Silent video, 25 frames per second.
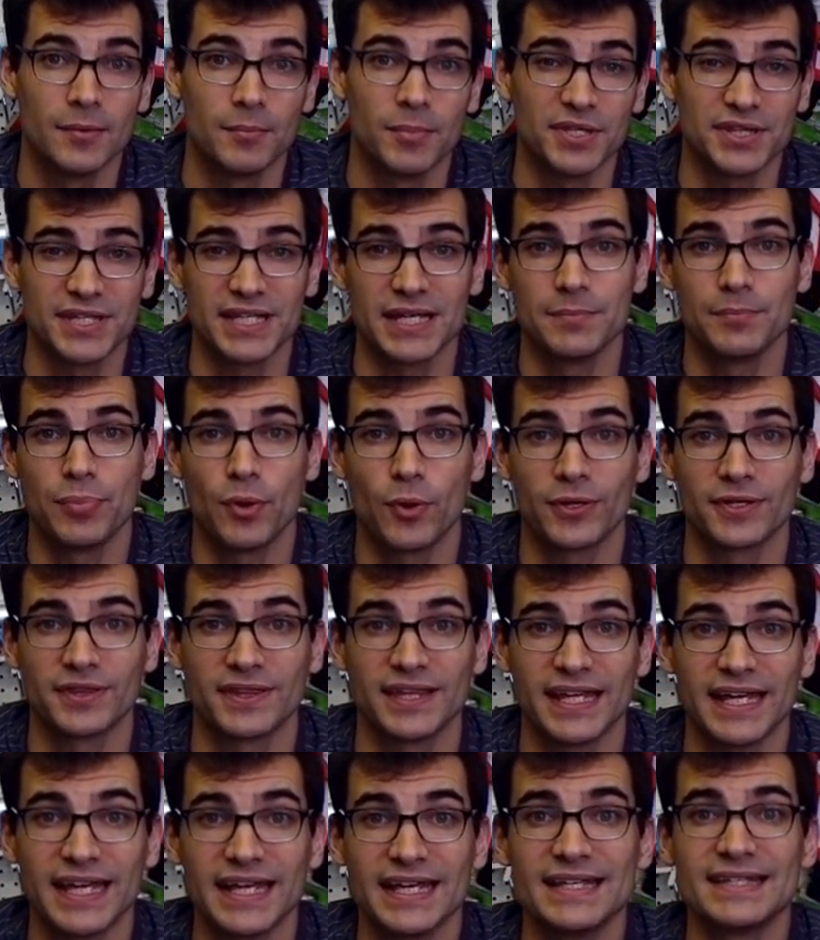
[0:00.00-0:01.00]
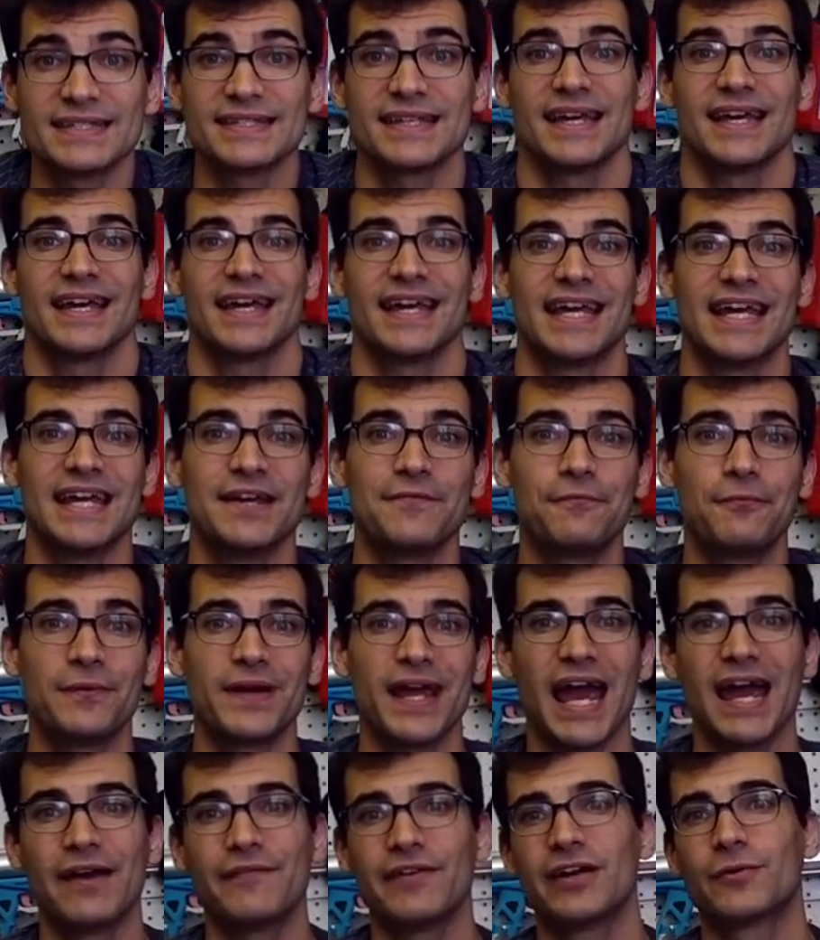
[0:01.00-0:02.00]
But the important thing is, if
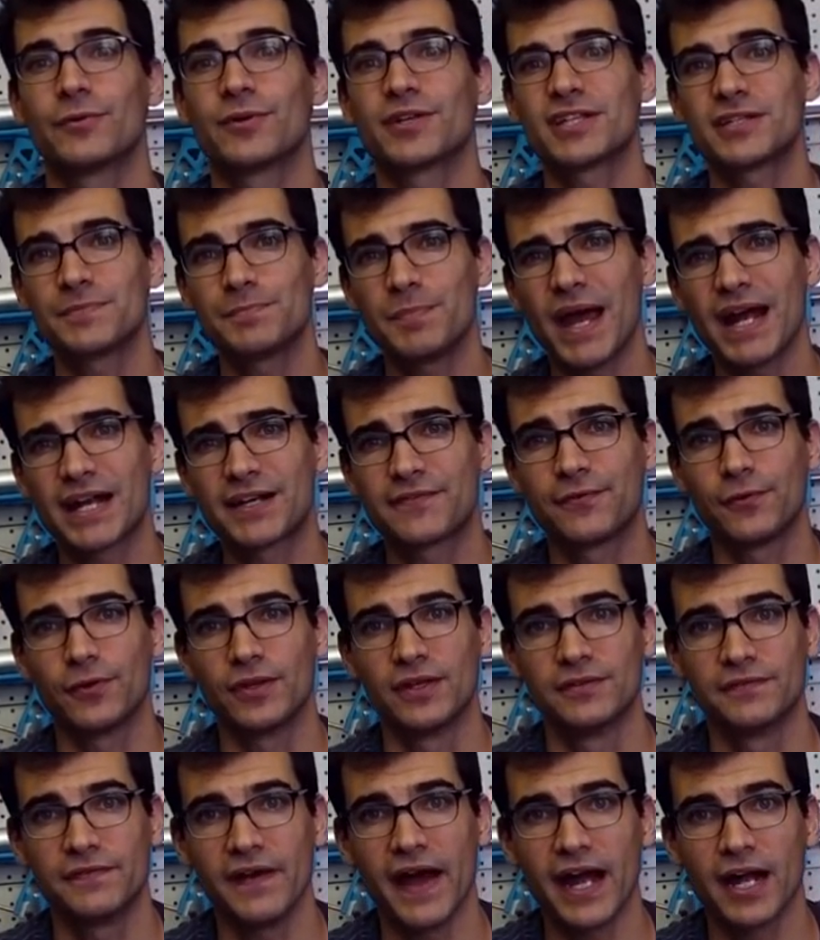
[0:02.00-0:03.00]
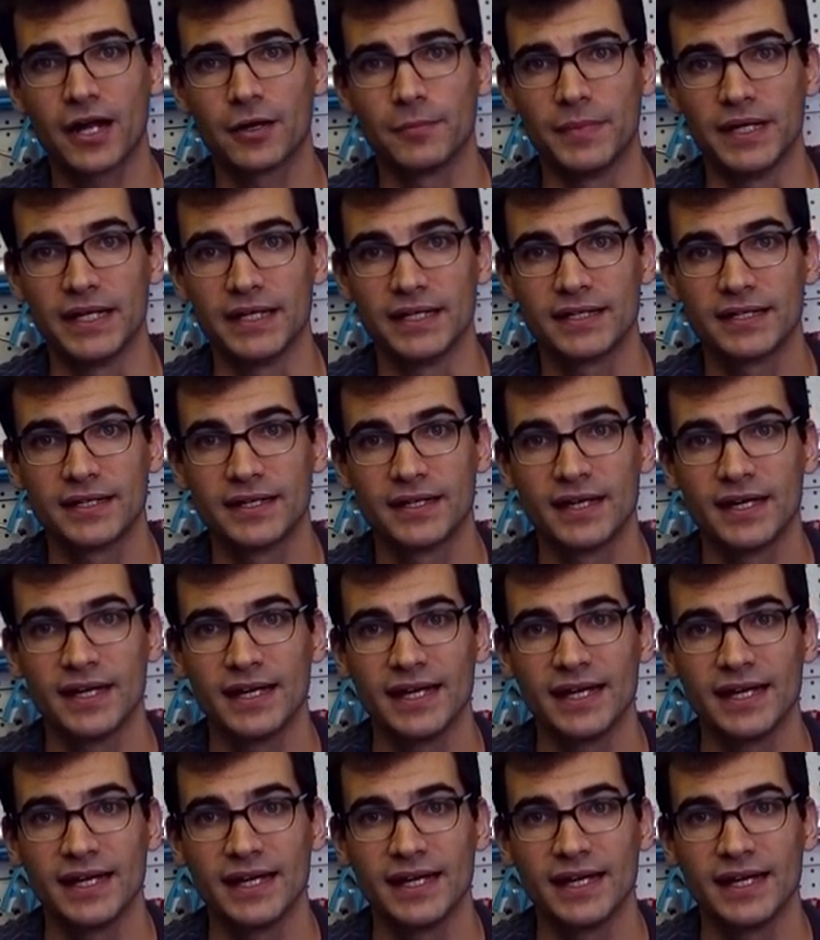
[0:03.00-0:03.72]
we have a respectful environment,